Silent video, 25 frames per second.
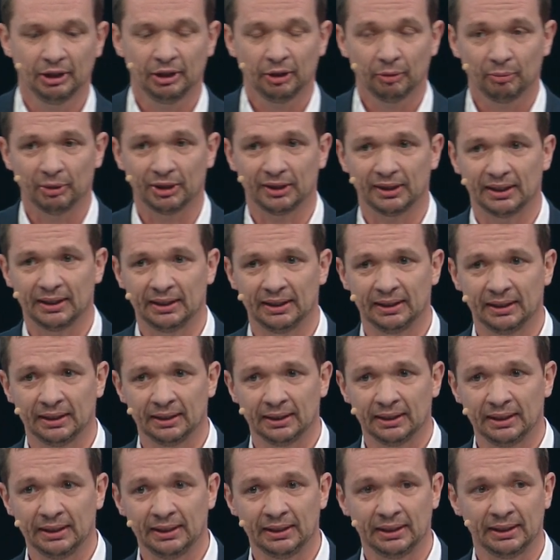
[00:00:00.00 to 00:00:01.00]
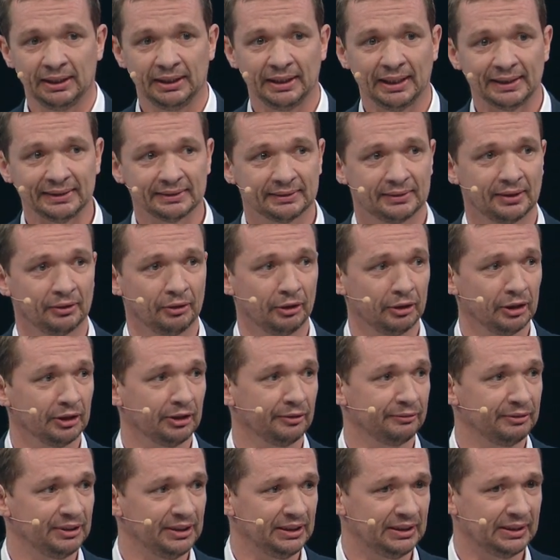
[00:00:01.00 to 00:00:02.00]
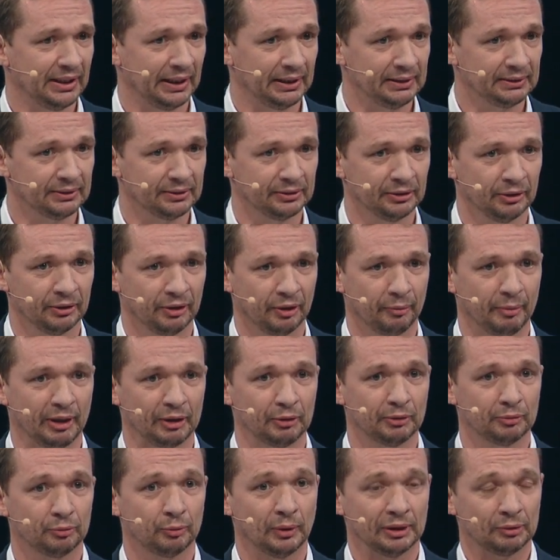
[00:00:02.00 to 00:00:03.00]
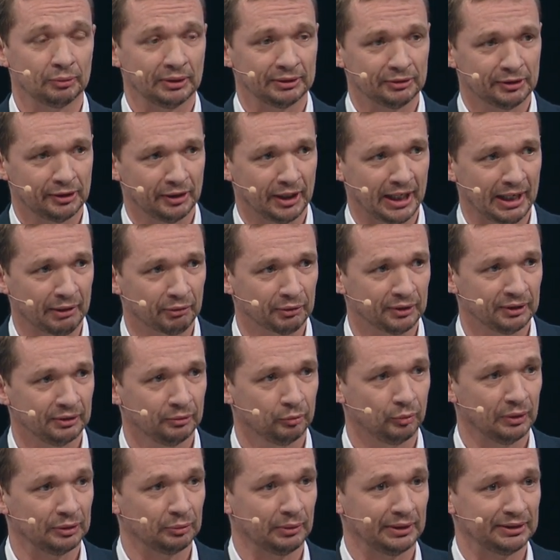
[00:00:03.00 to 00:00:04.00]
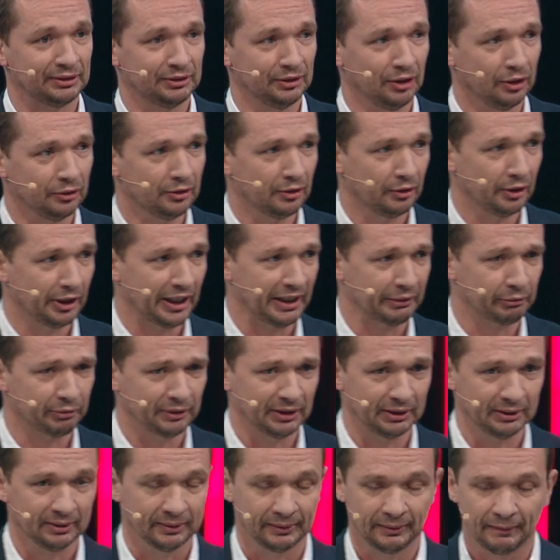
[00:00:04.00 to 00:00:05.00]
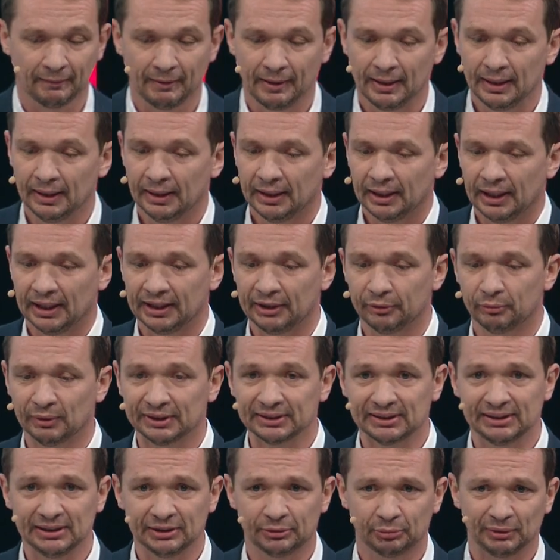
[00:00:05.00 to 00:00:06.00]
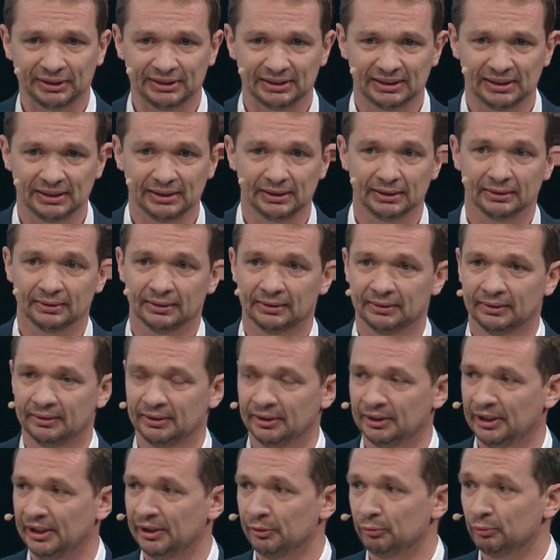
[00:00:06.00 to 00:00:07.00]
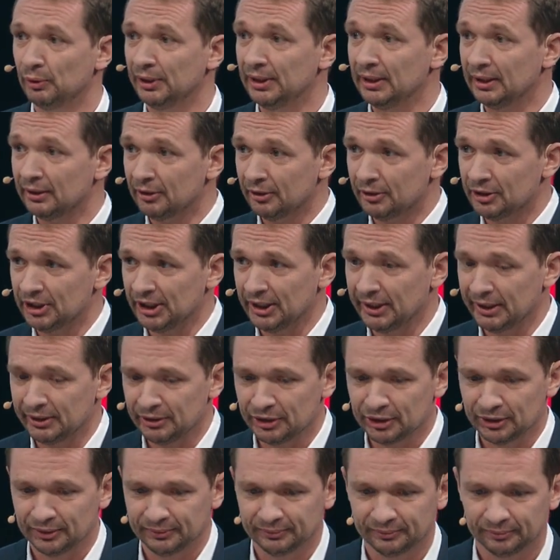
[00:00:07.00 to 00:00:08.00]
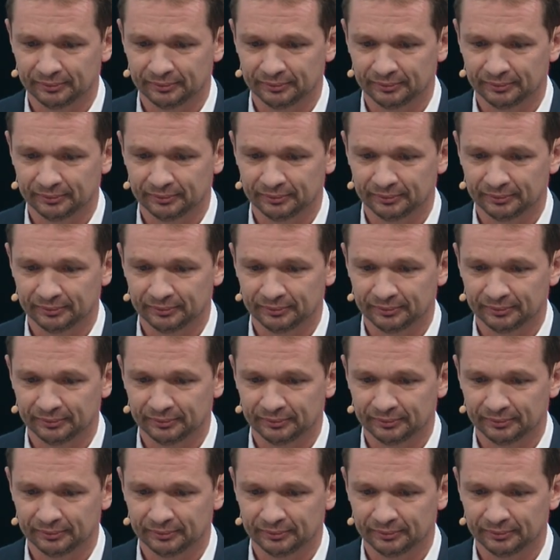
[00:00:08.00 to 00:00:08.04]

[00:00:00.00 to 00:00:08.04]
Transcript: but he asked a lot of details about what was allowed, what was not allowed, and he was interested in winning the challenge